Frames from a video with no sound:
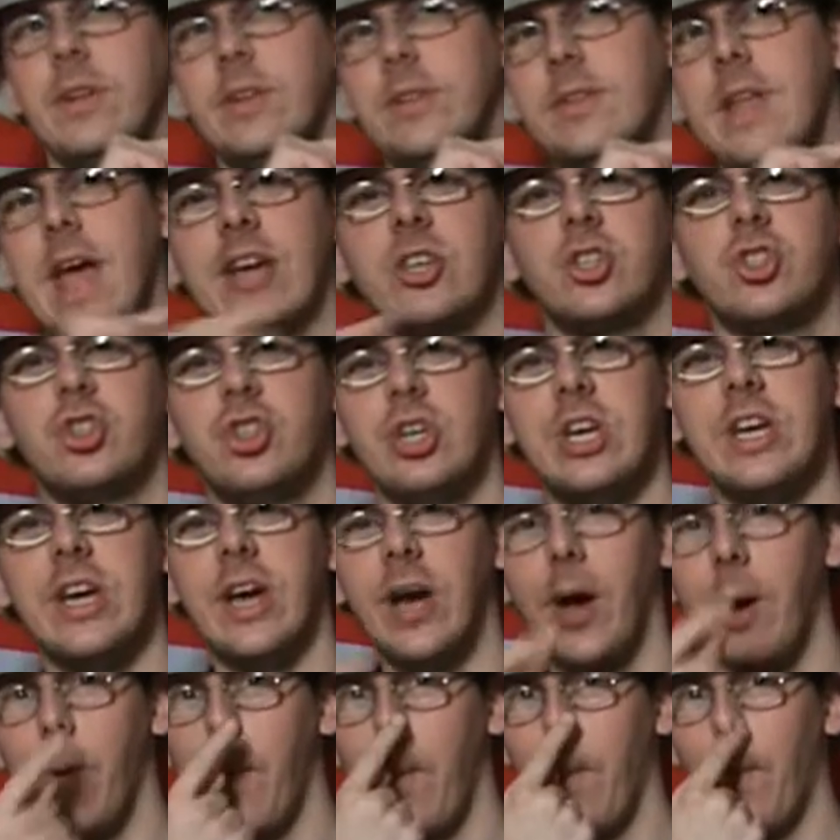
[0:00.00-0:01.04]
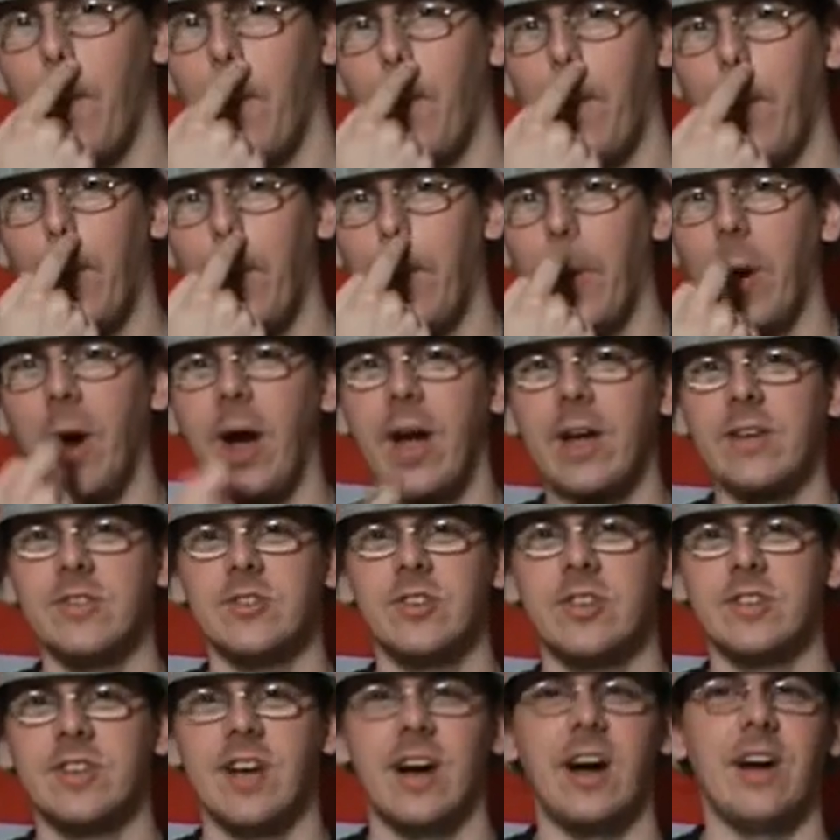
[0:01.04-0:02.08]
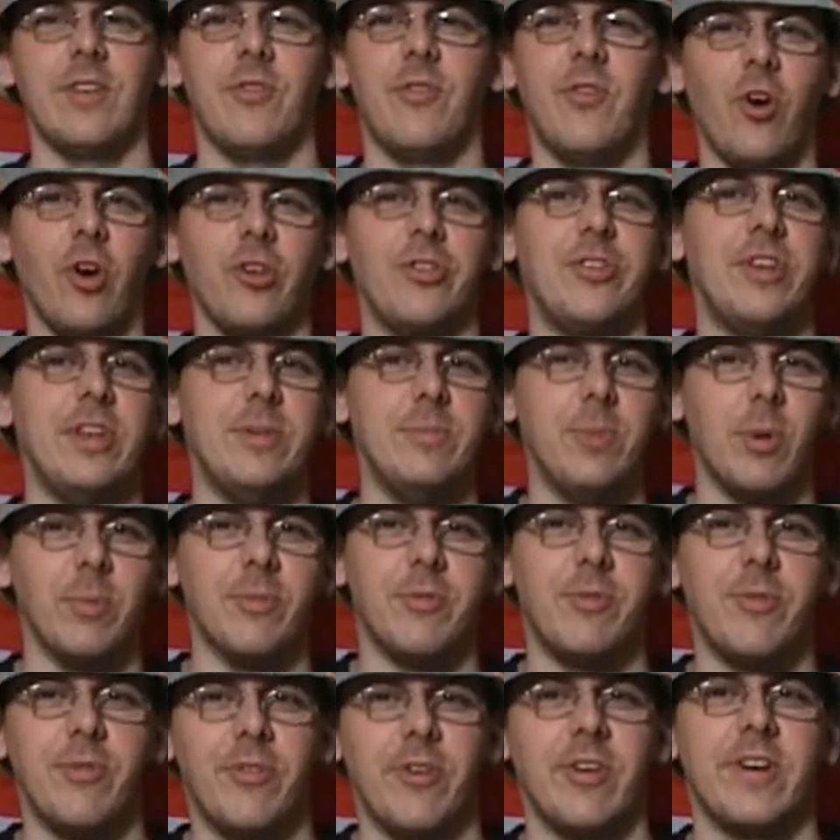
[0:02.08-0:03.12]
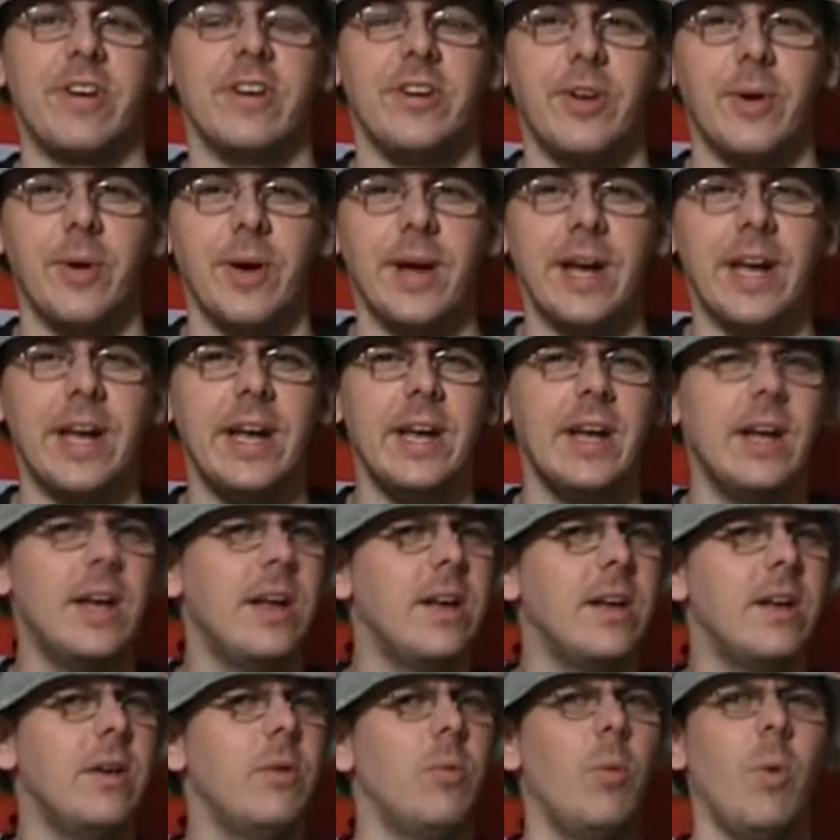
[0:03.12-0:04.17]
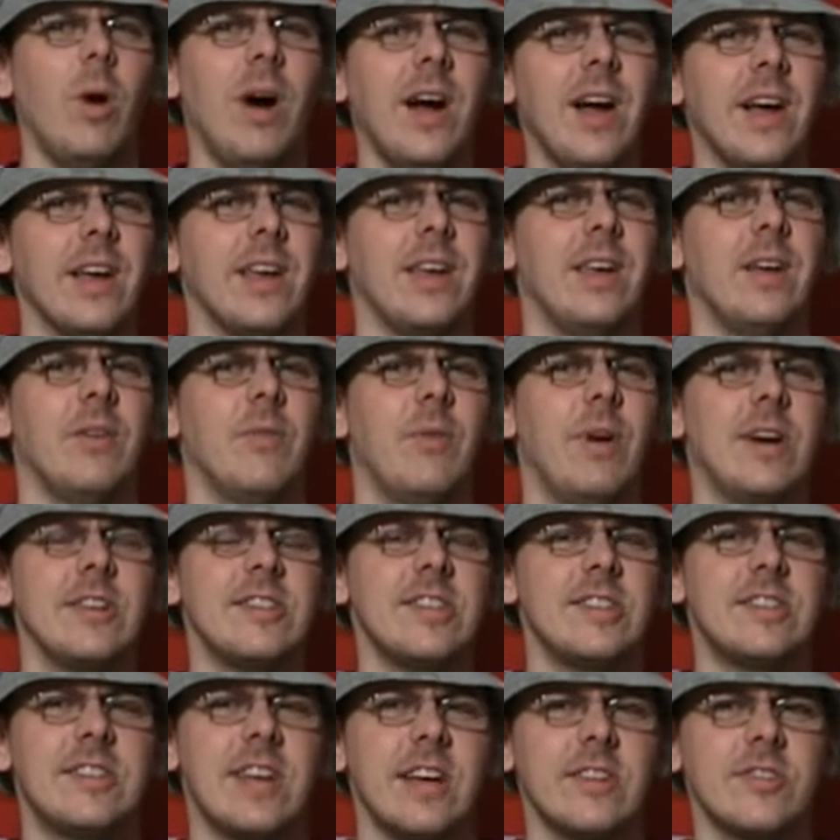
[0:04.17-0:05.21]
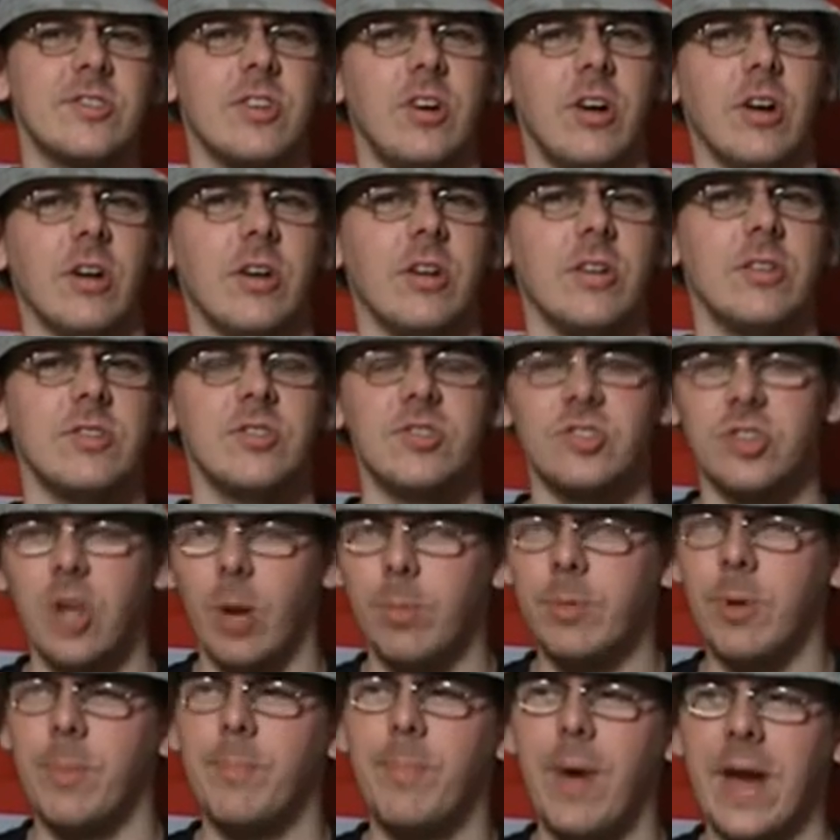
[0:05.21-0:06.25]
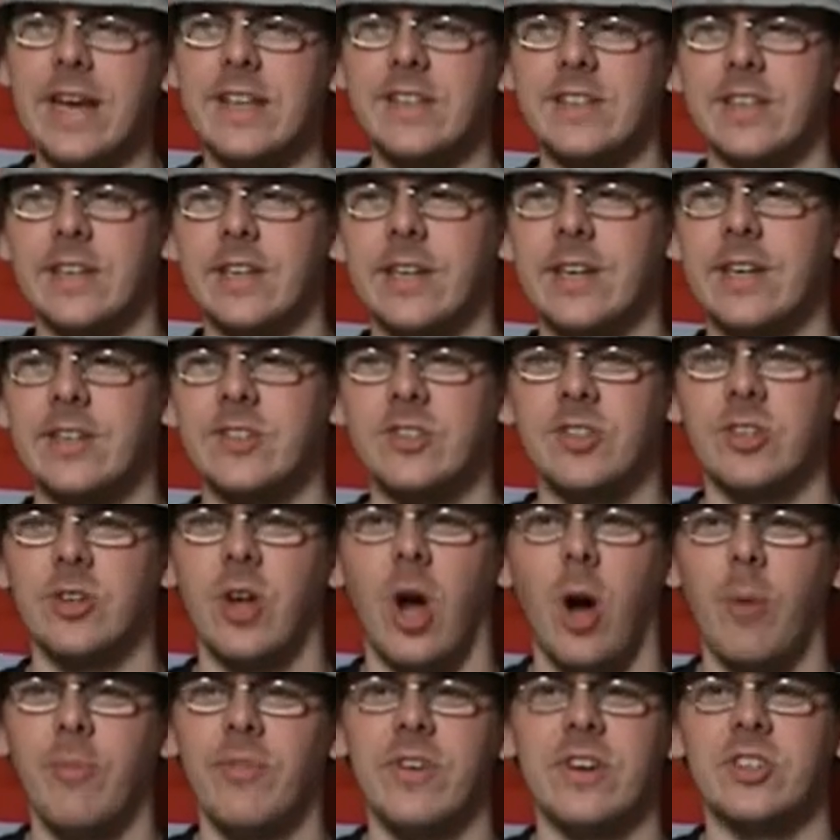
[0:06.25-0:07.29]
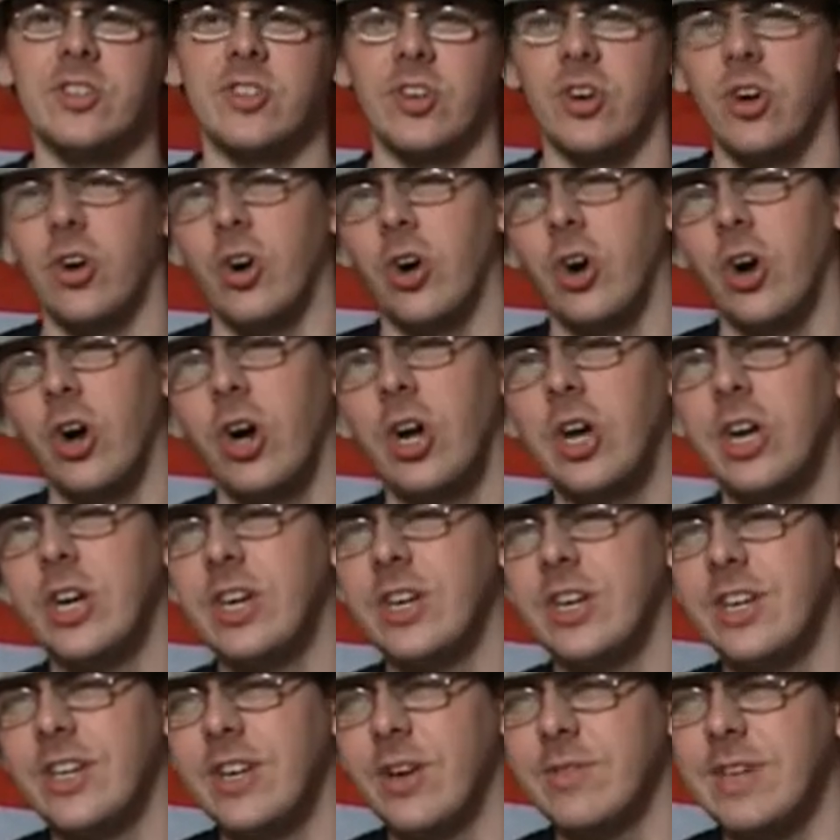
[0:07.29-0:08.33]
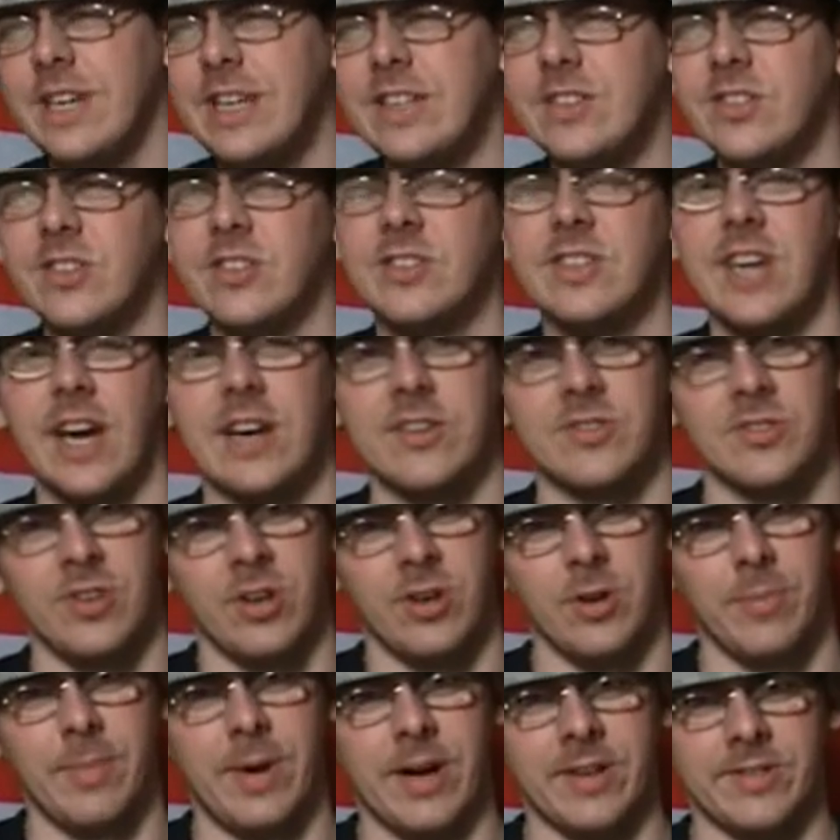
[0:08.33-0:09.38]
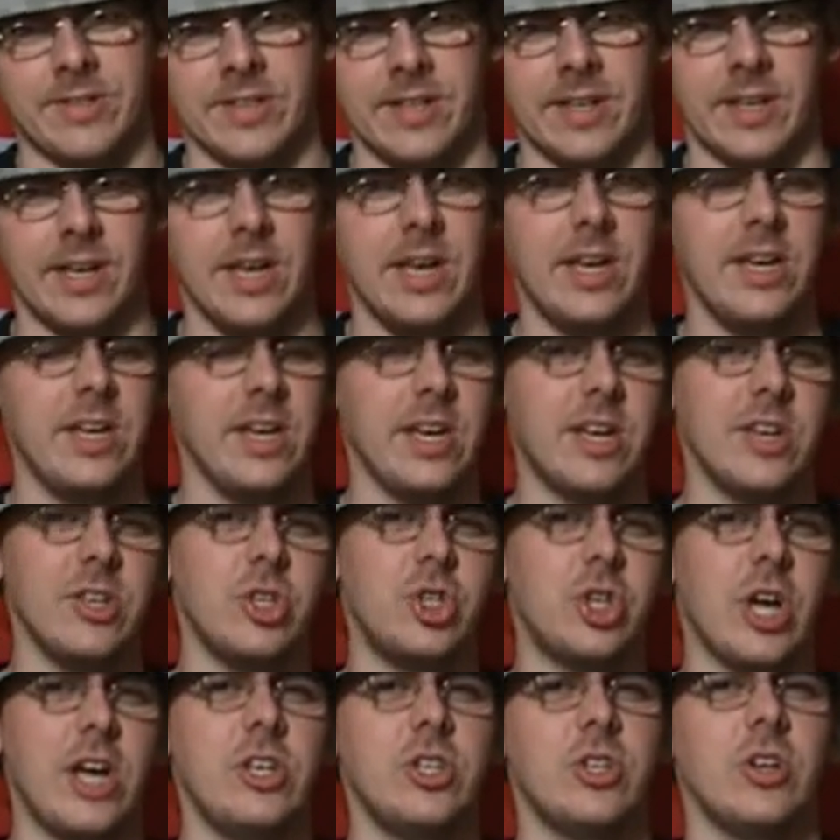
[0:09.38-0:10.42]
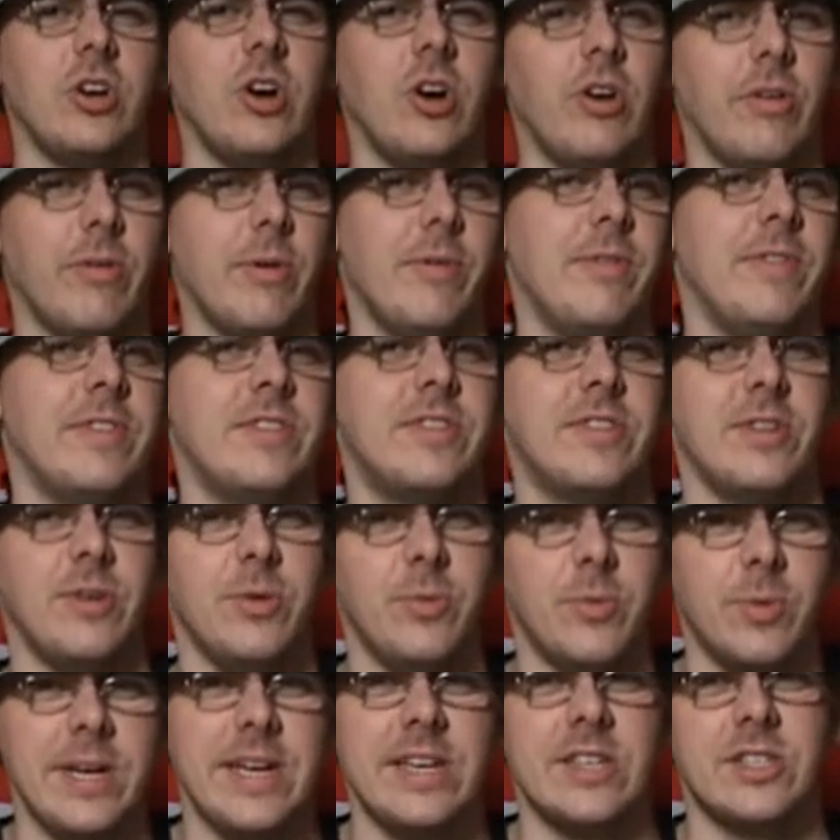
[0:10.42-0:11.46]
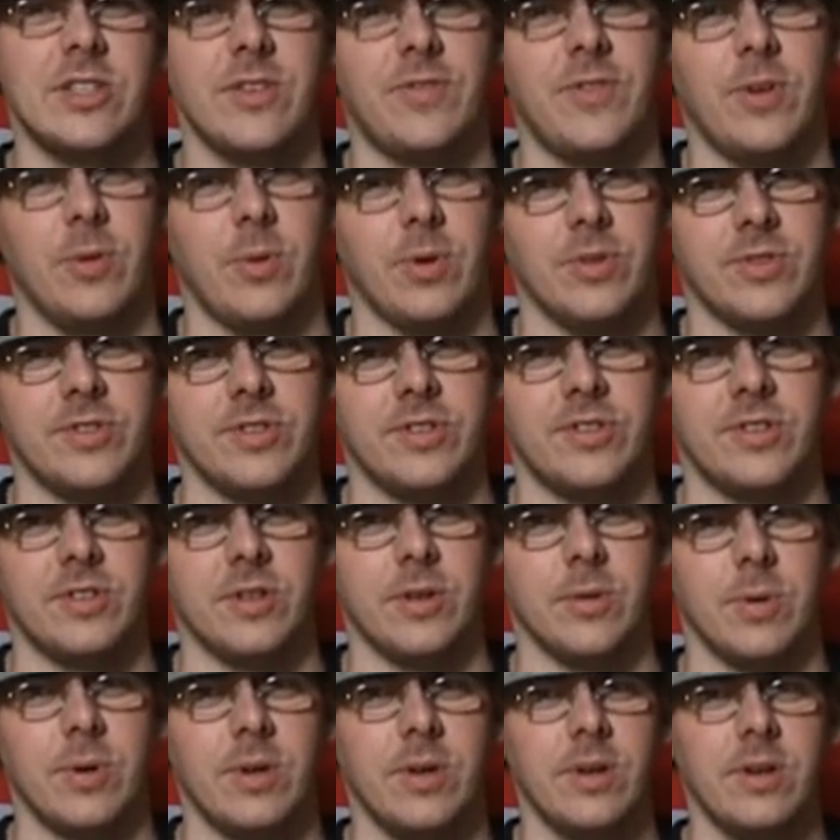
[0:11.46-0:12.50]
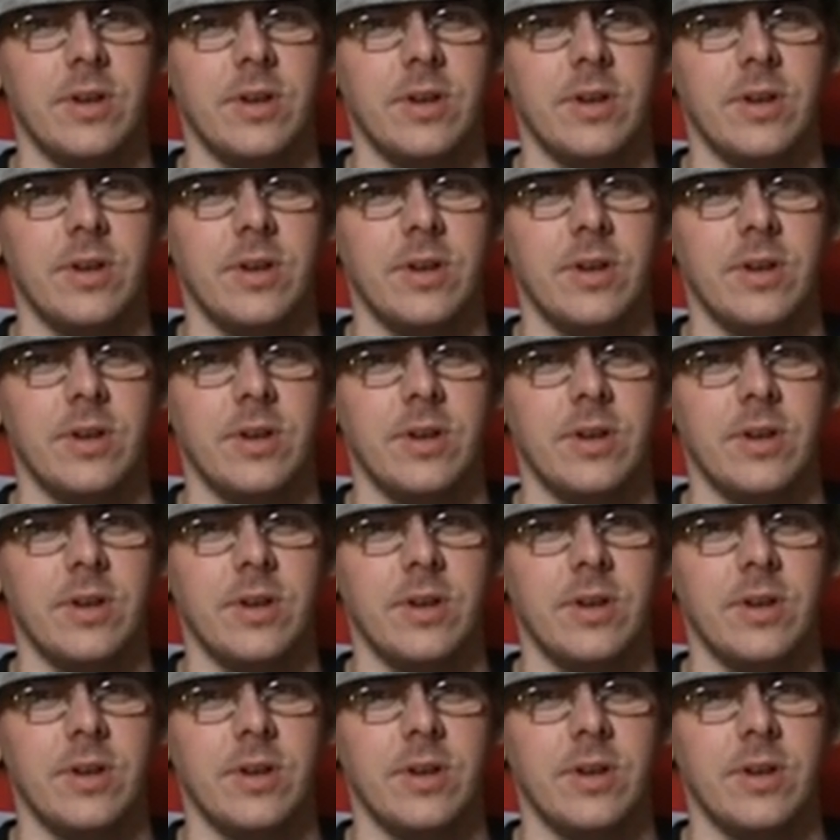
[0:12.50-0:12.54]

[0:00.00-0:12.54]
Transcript: next year. Right, it's going to take like 14 months before I can do it. Why? Why does it take so long? Stop debating. It's an obvious law. You don't need to take so long about it. You can change a law within two weeks if you wanted to.